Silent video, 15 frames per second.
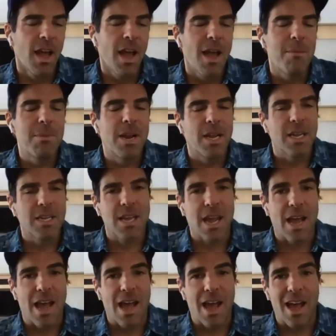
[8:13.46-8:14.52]
I mean, I guess I
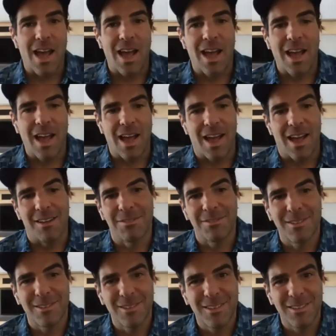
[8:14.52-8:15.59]
have to
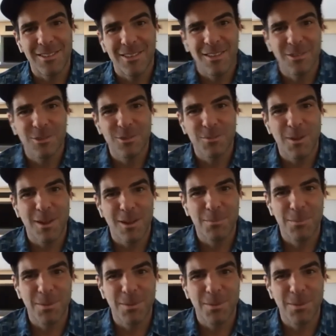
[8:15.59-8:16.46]
say Sylar Spock, but